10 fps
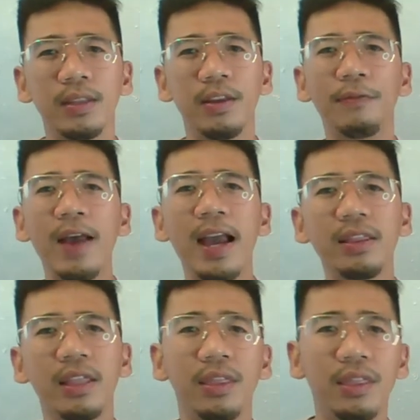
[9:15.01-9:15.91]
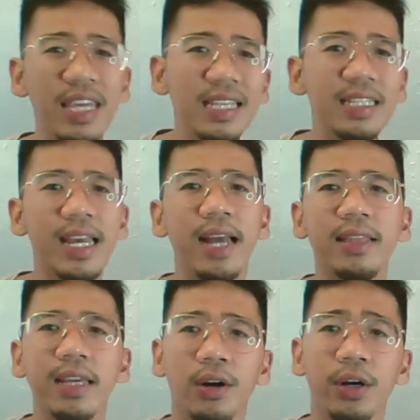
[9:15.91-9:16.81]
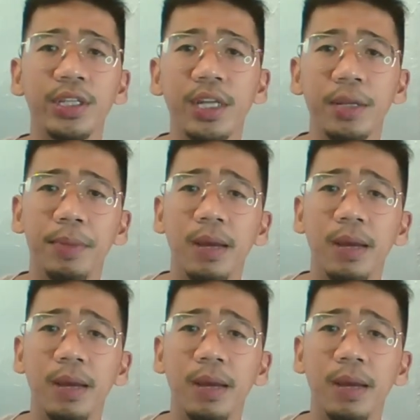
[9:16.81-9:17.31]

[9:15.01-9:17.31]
The fact that these categories can